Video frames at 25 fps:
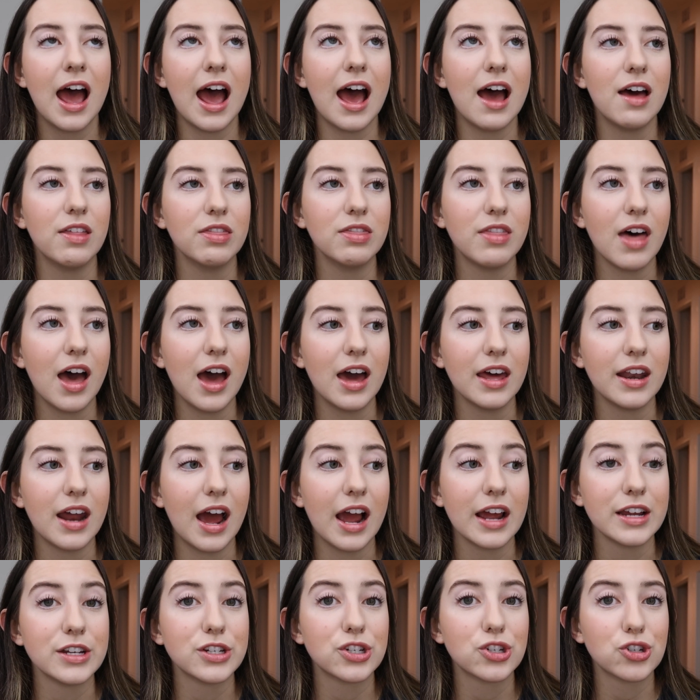and then
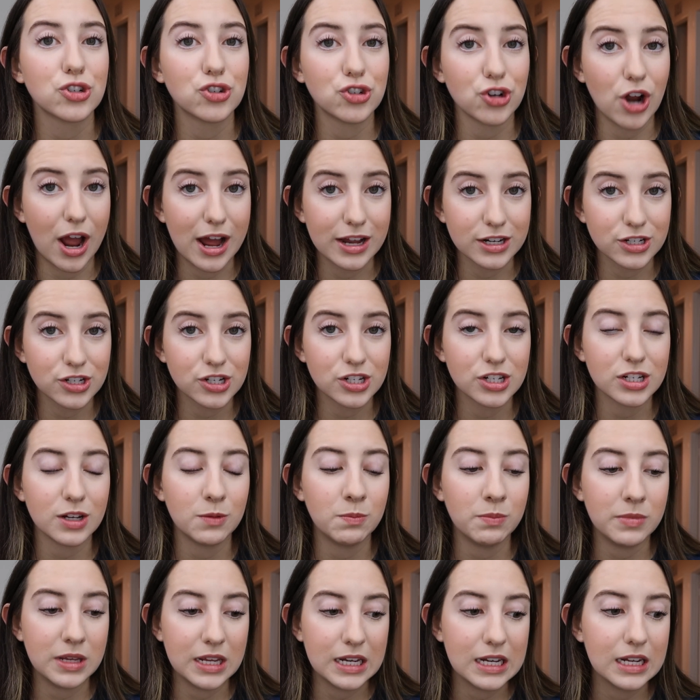I stretched
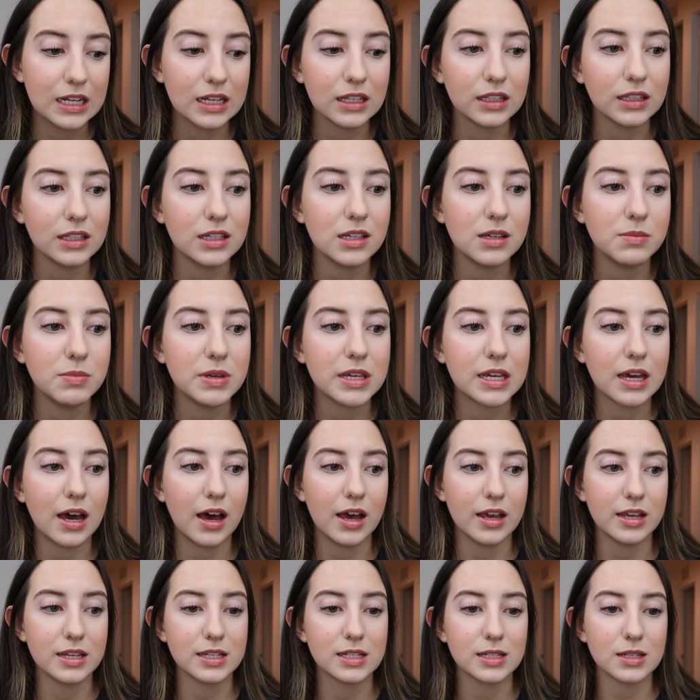immediately
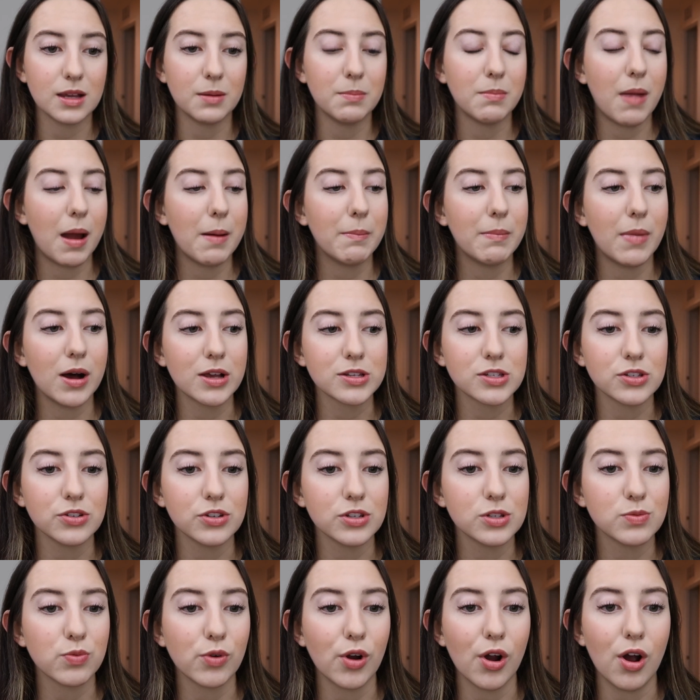because my
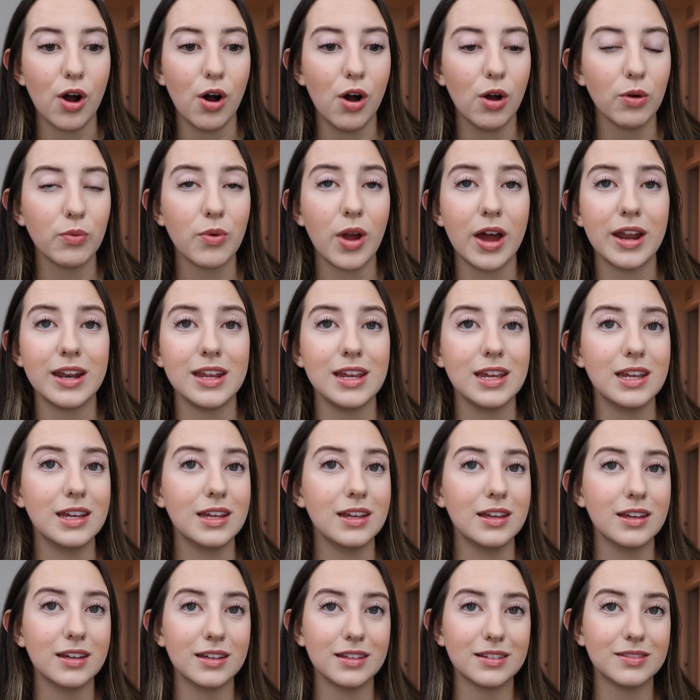muscles were
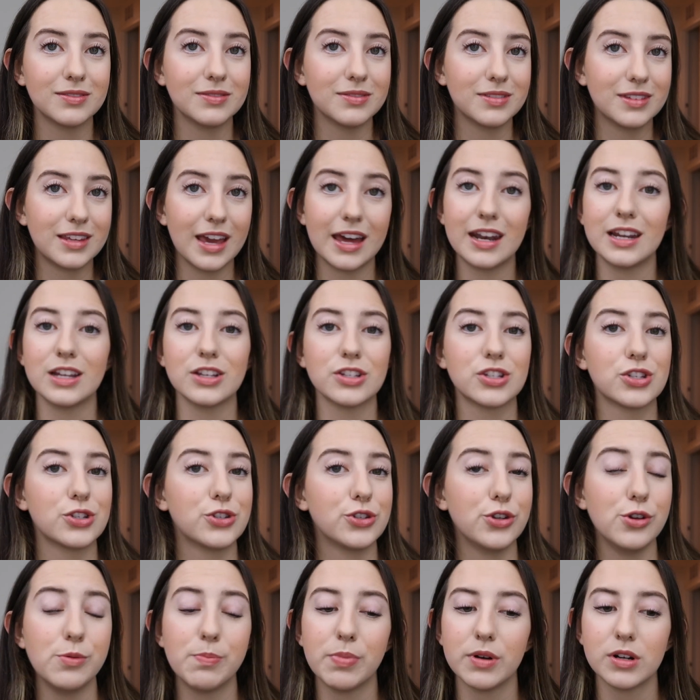already getting
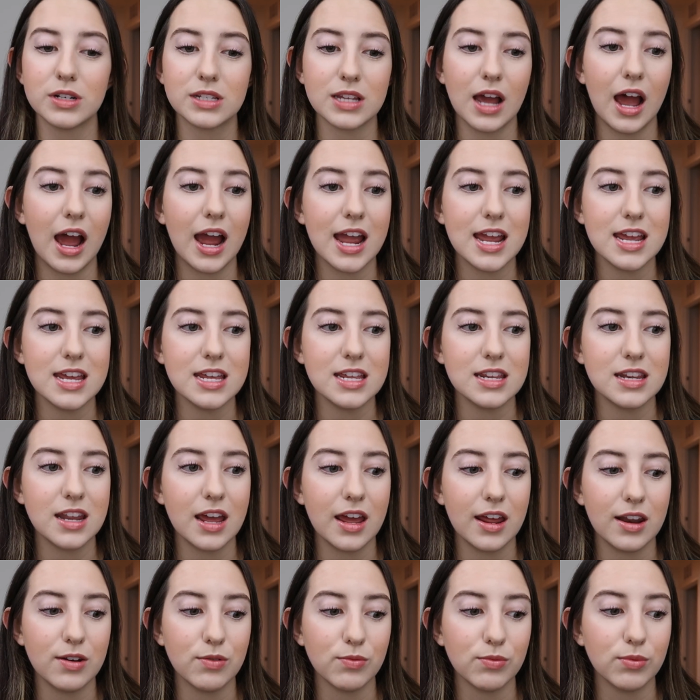super tight
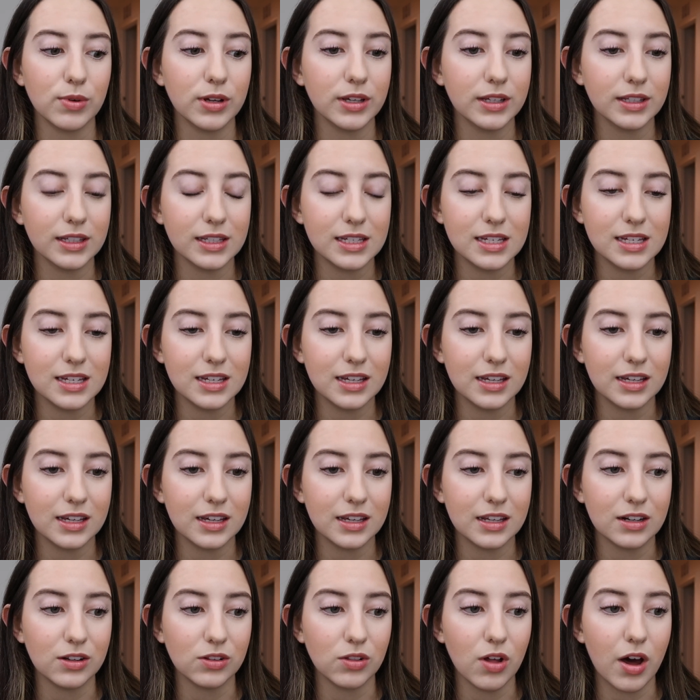and really
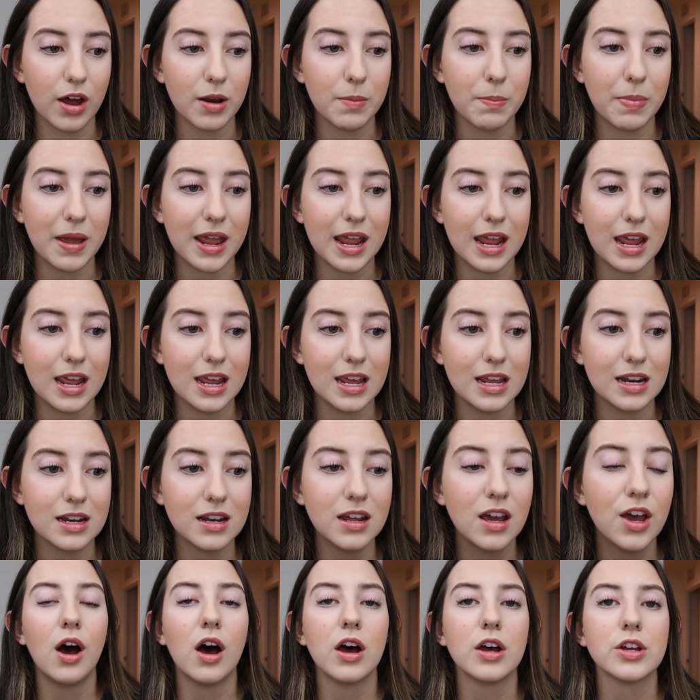in a lot of
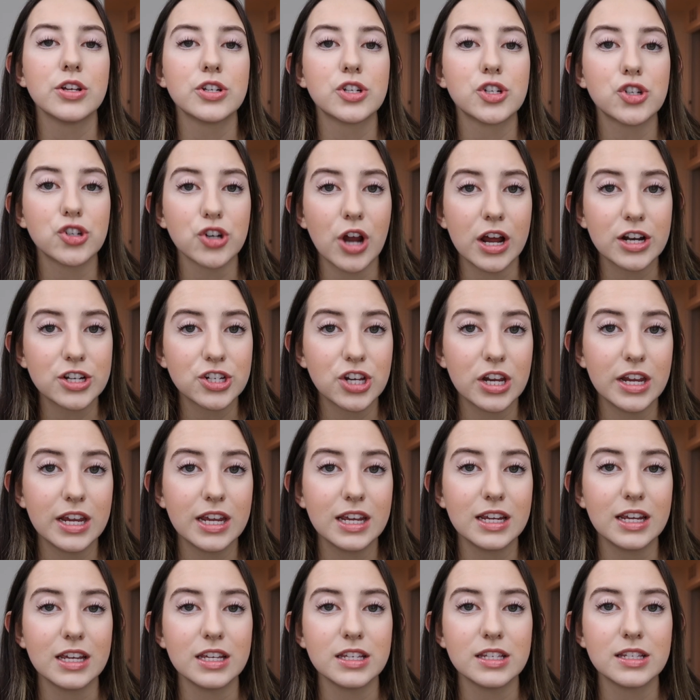pain.
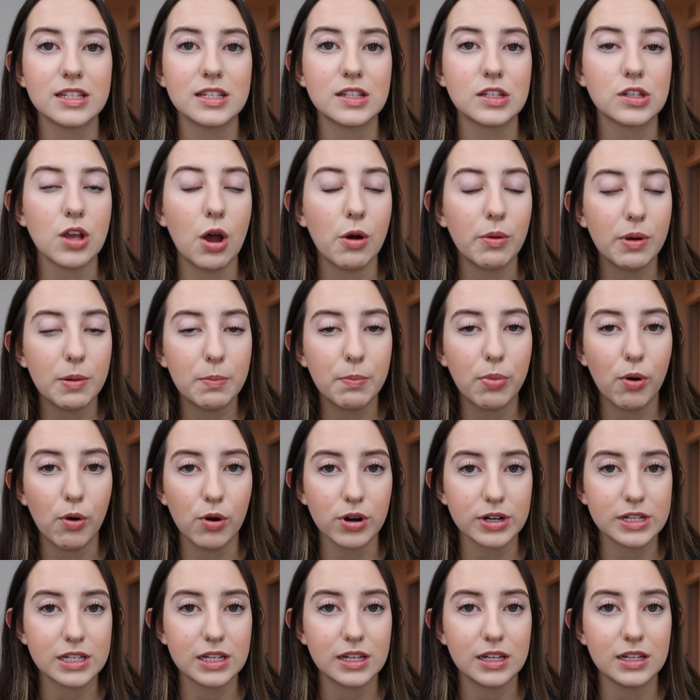Stretching is so
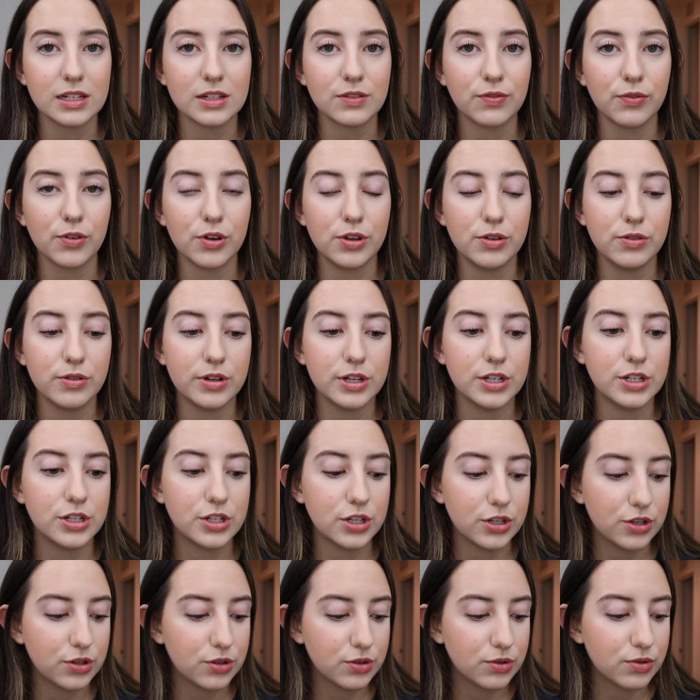important for you to
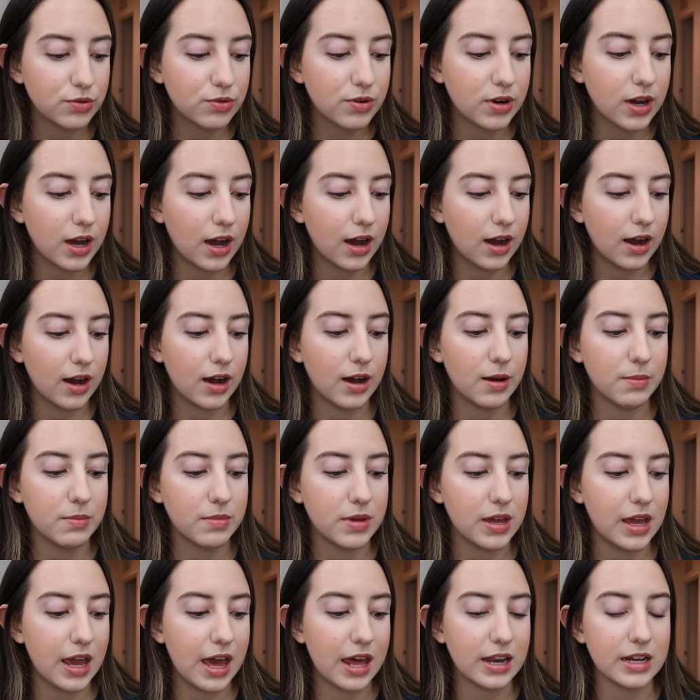do,
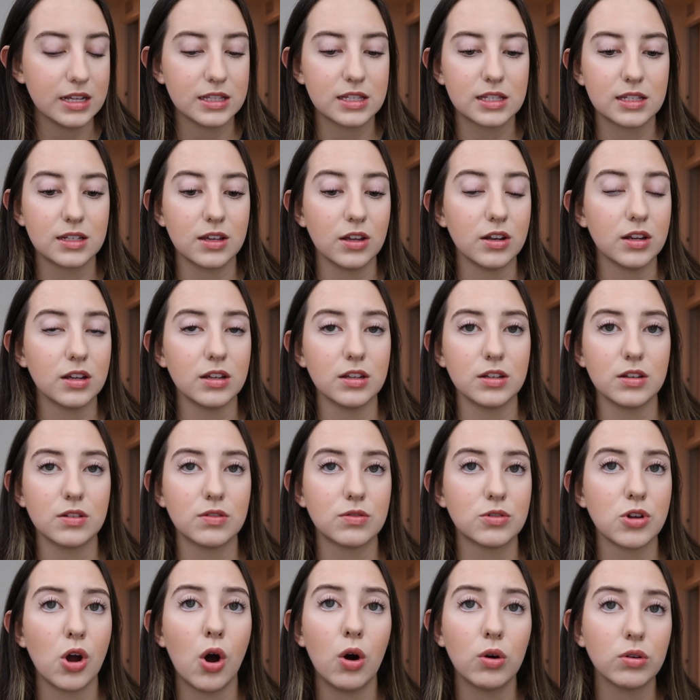and it's gonna
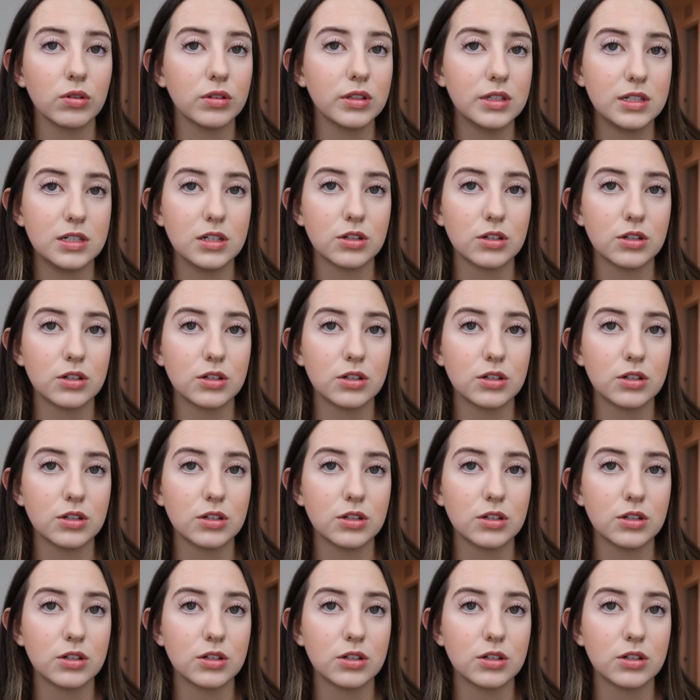totally